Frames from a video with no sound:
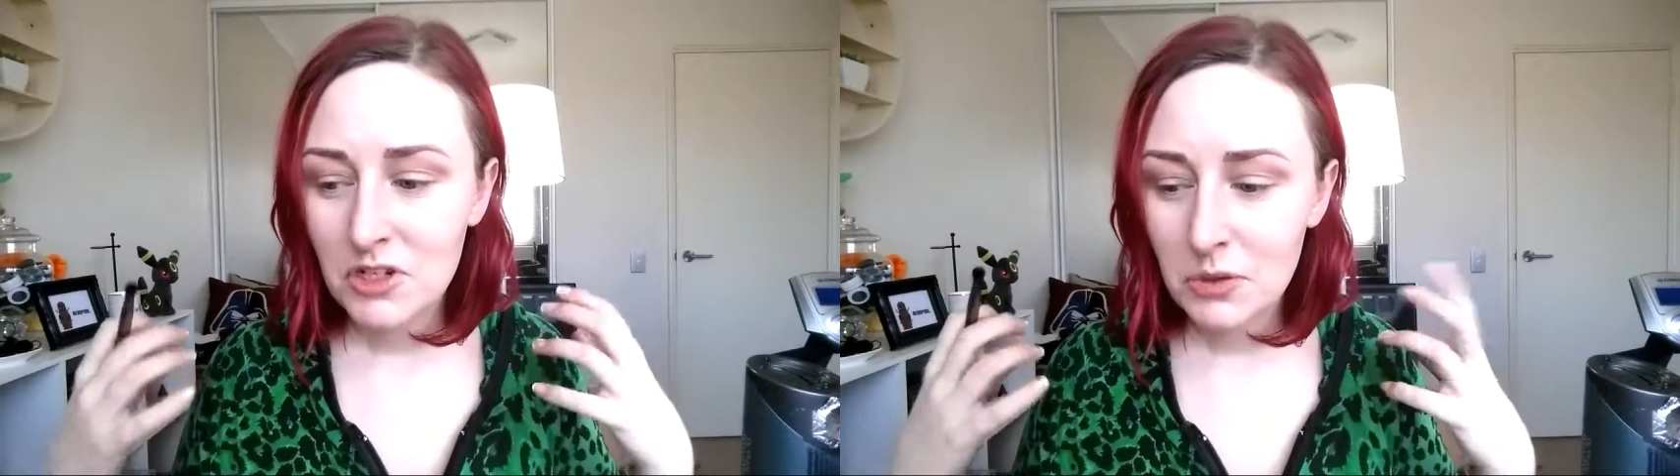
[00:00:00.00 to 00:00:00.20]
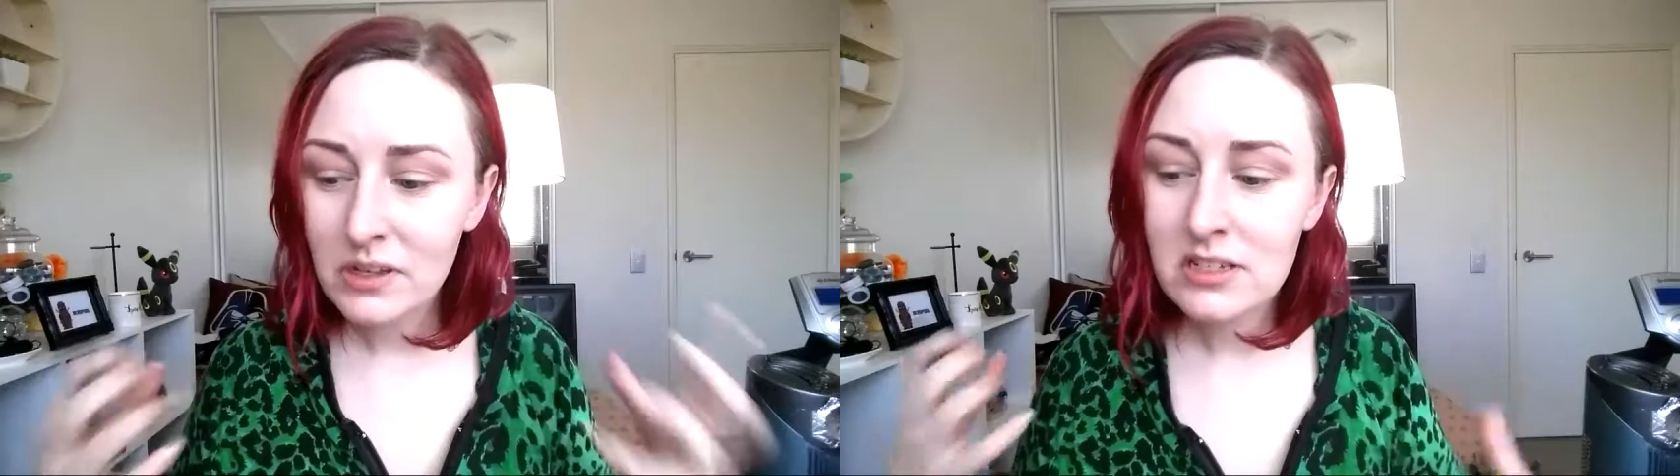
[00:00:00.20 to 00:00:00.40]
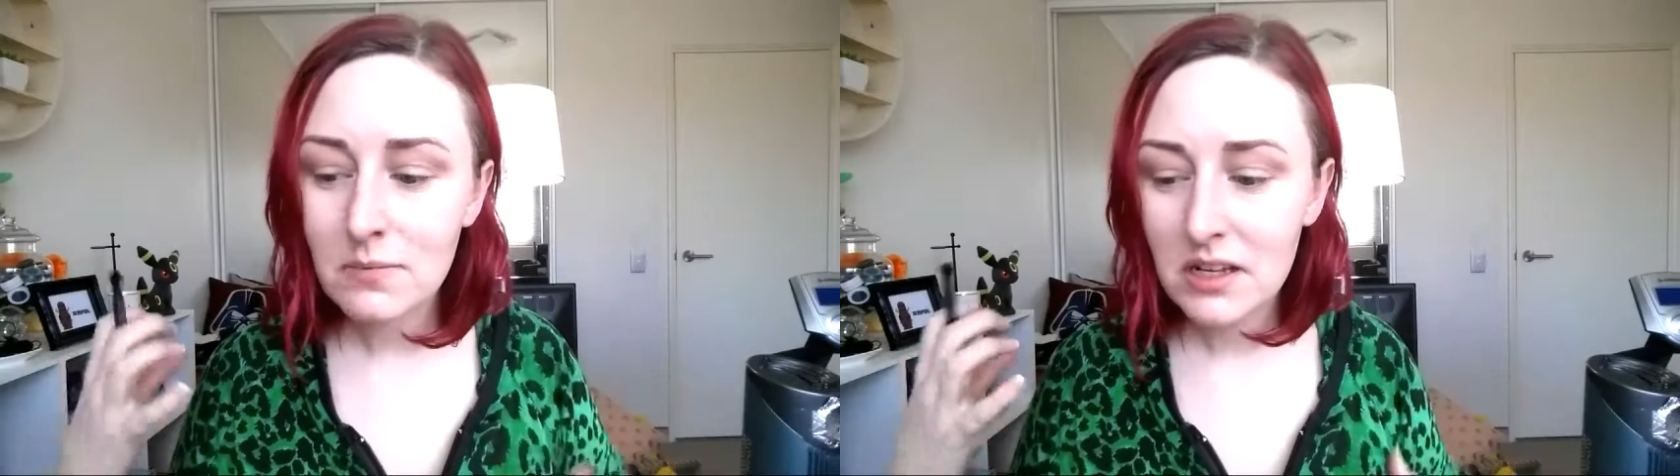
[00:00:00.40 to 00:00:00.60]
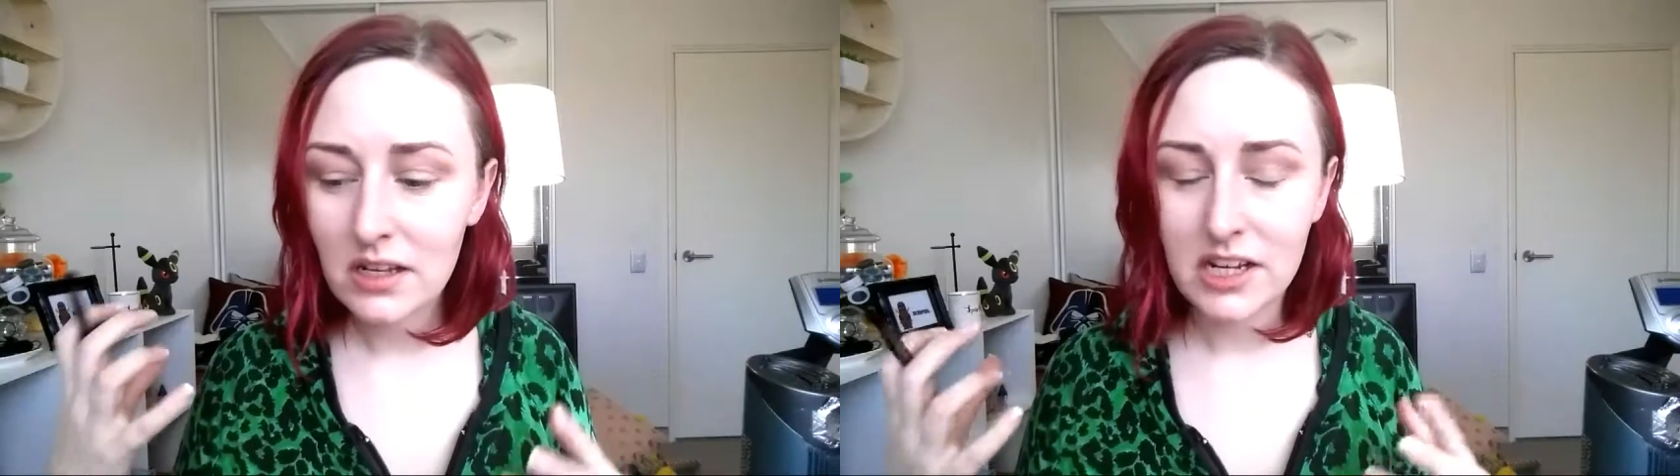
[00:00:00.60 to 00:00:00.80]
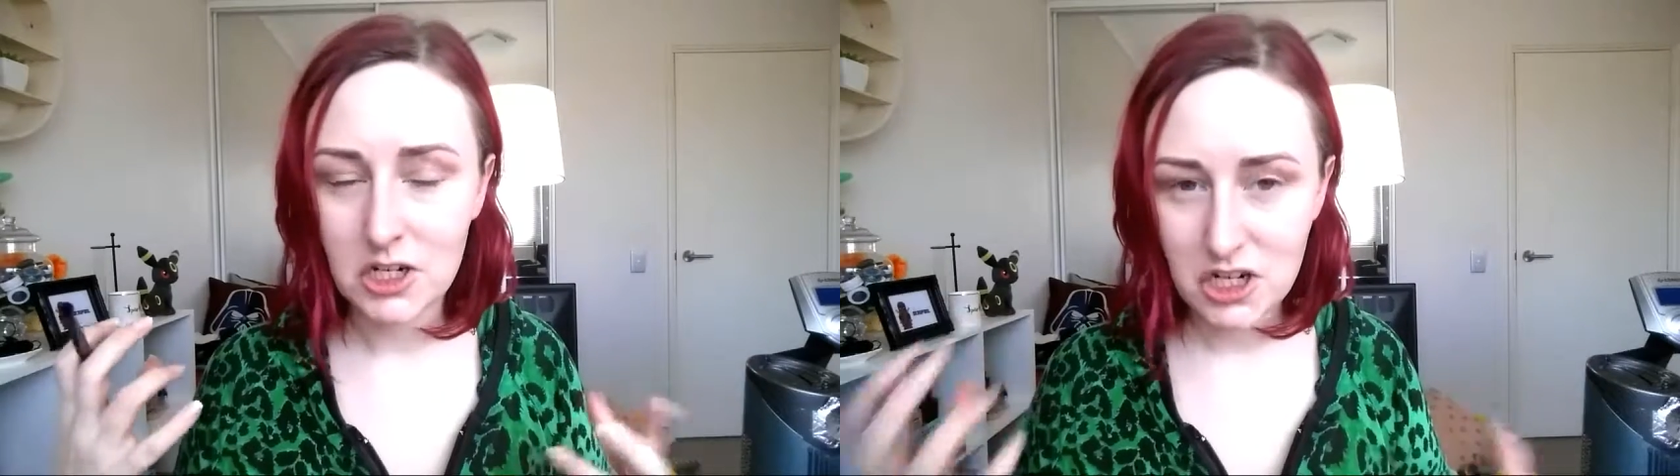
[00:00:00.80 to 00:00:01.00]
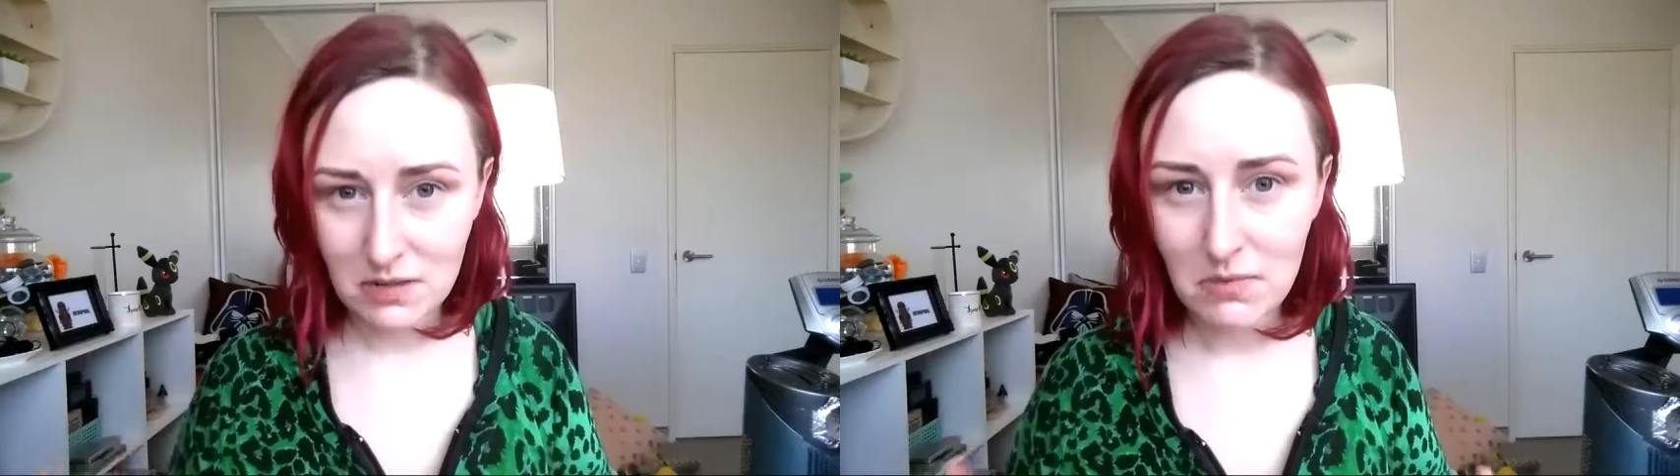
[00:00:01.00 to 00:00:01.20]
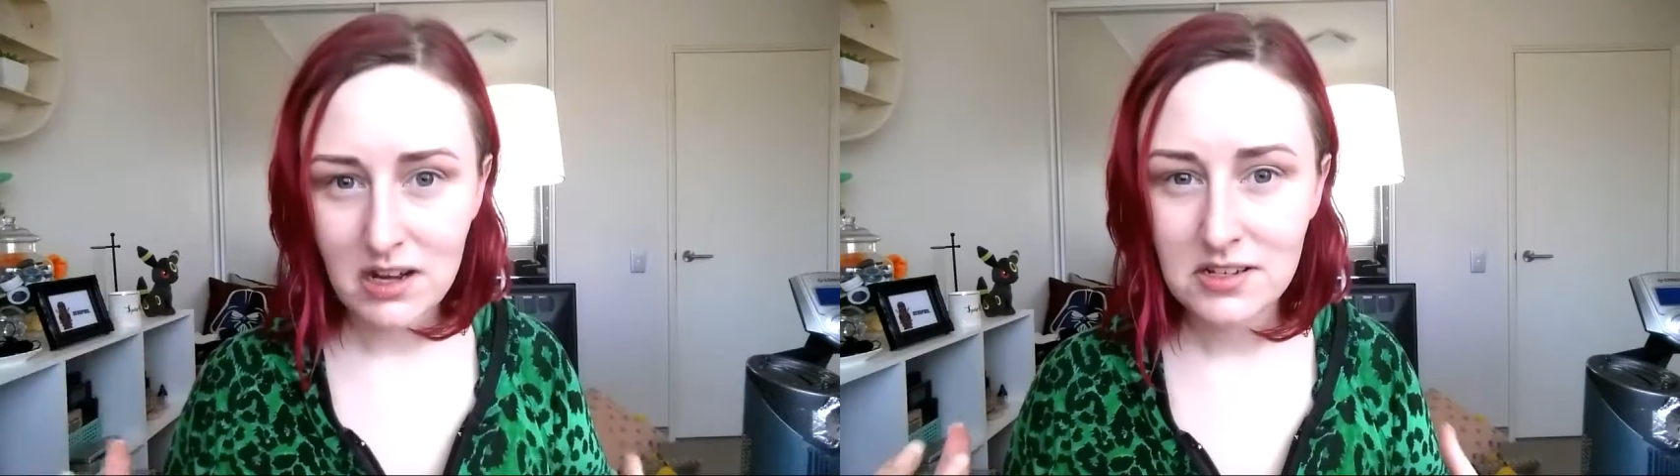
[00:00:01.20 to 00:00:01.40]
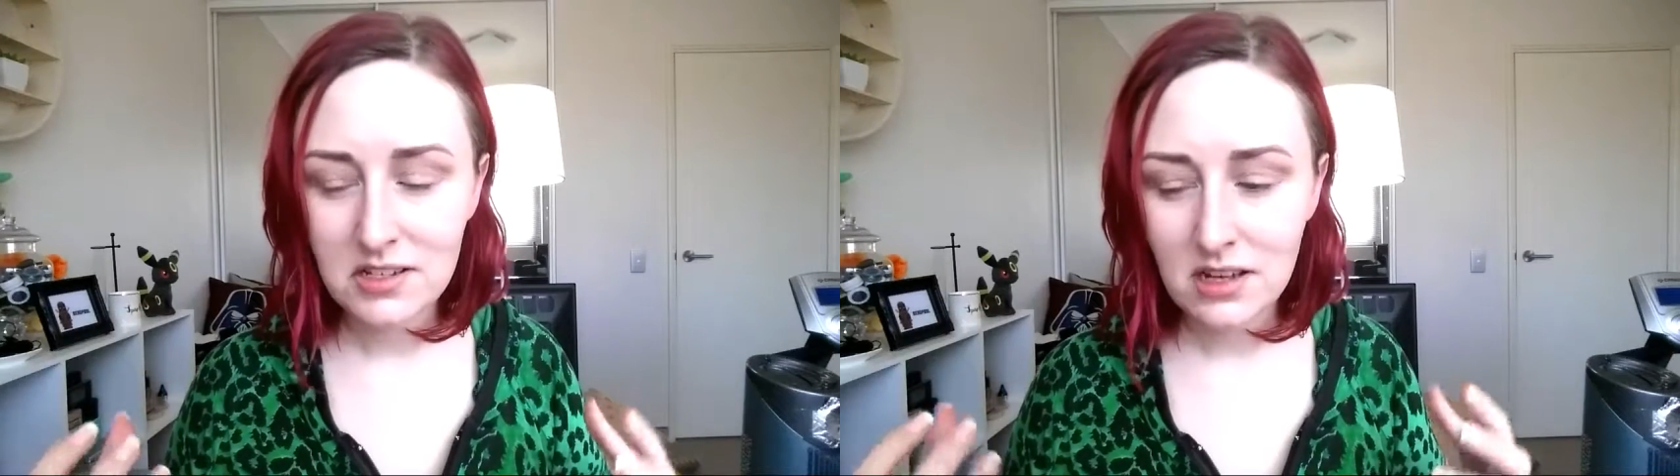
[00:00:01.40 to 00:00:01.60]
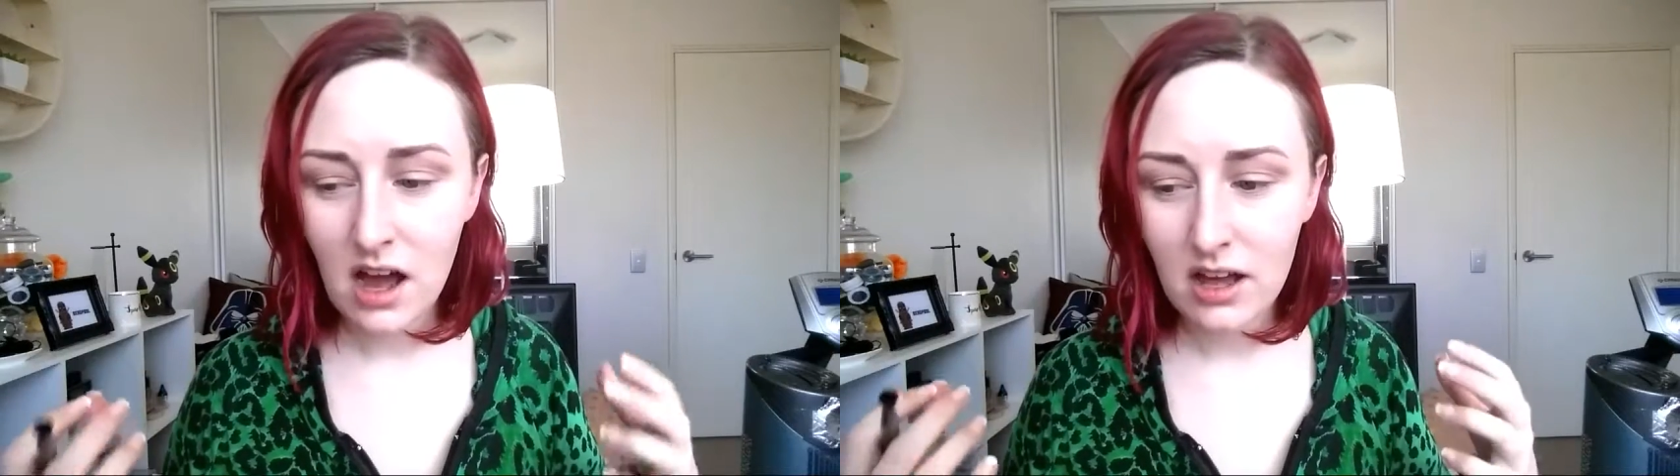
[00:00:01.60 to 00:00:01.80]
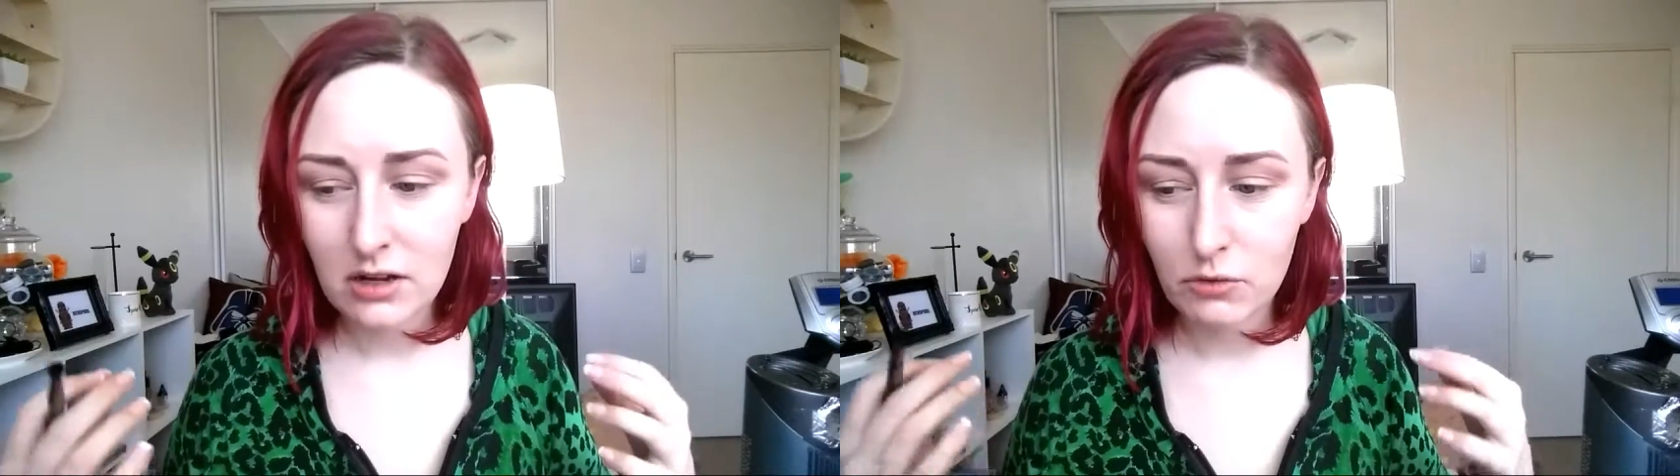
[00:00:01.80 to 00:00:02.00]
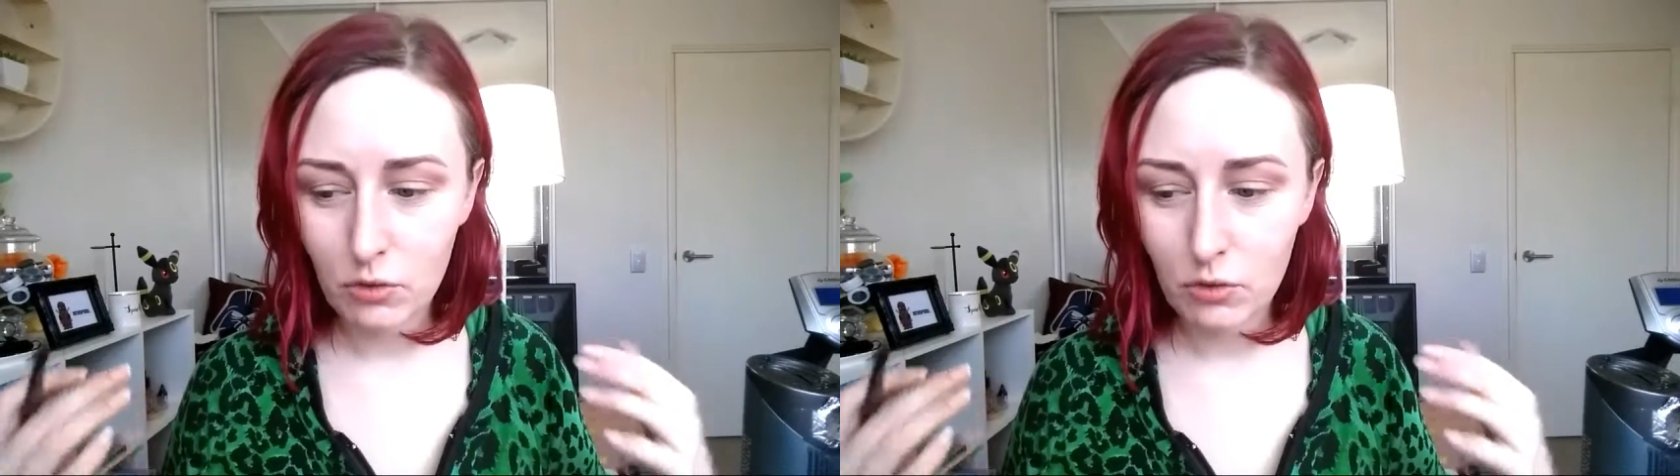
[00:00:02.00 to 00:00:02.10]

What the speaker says: Doing something like a sheet mask kind of